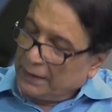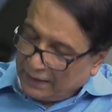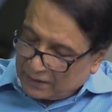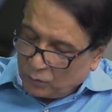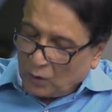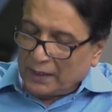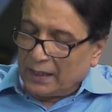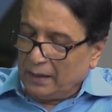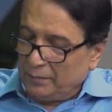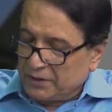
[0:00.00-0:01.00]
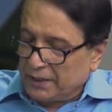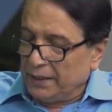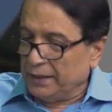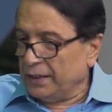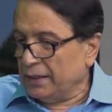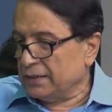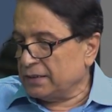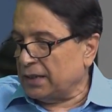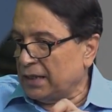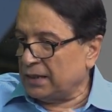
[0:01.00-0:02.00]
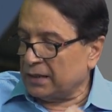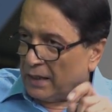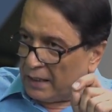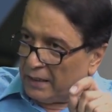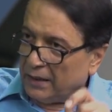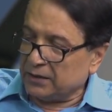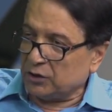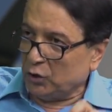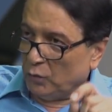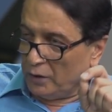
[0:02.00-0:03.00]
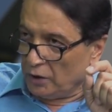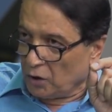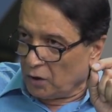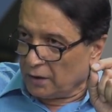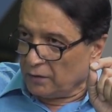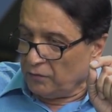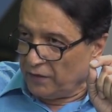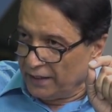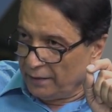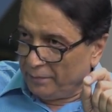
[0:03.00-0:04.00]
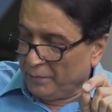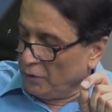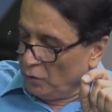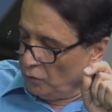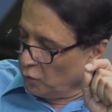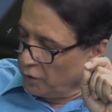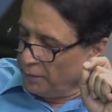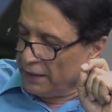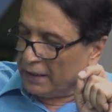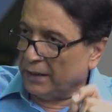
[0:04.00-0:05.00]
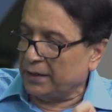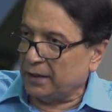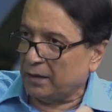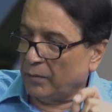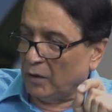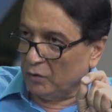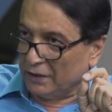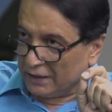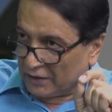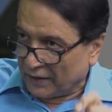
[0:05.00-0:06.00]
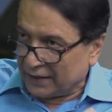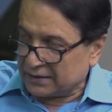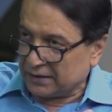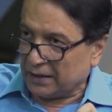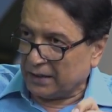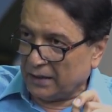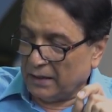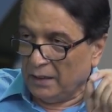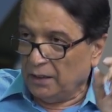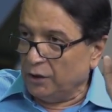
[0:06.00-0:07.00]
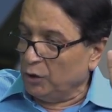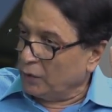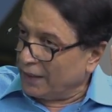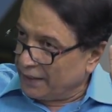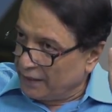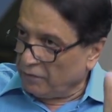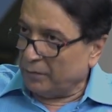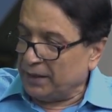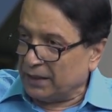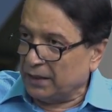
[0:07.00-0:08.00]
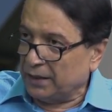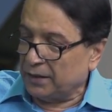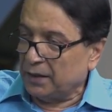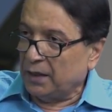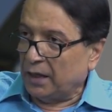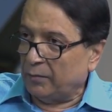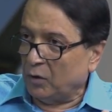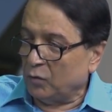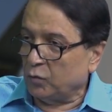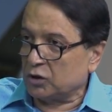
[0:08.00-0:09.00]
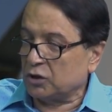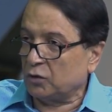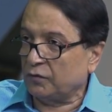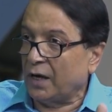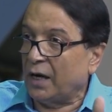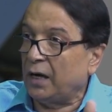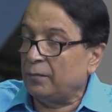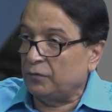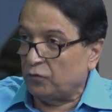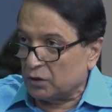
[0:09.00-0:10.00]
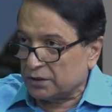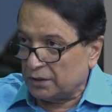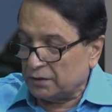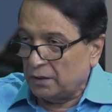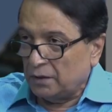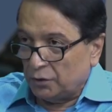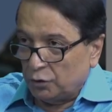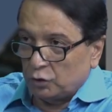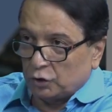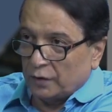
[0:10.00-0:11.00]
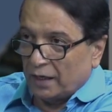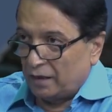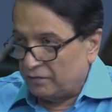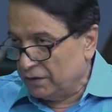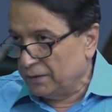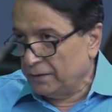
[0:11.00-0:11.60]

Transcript: Yes. What I'm saying is that unless you will not you won't be clear about the threats, you can never be clear about what sort of armed forces you should have.